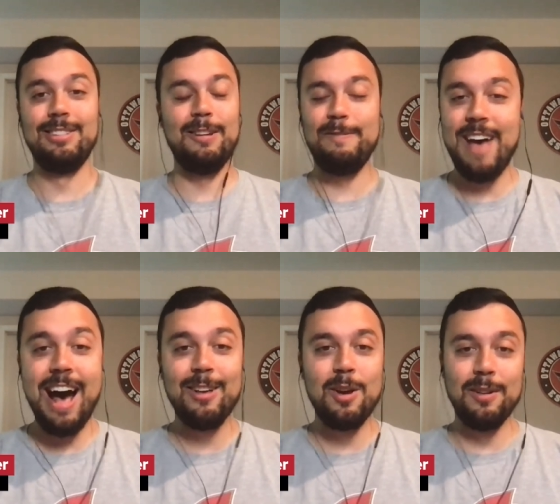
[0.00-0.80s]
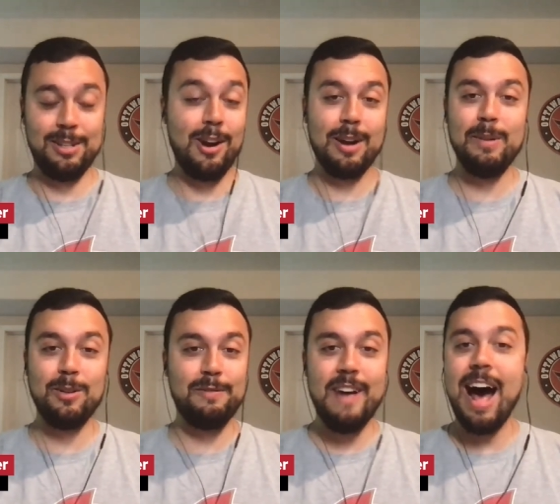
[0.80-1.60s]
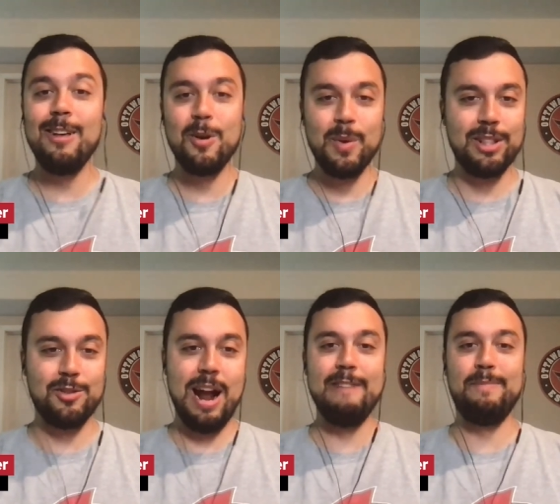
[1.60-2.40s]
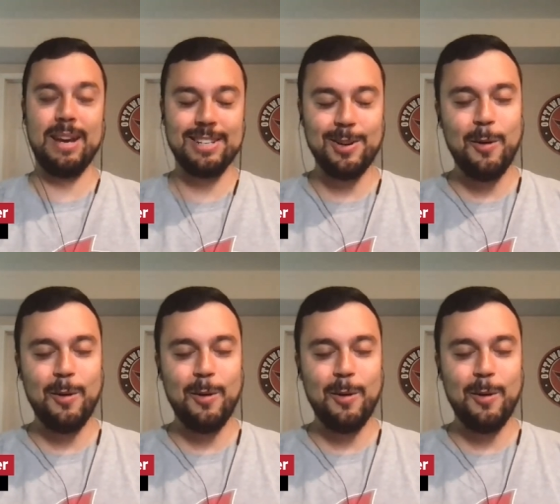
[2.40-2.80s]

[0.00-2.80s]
The value, I'm talking about value with draft picks.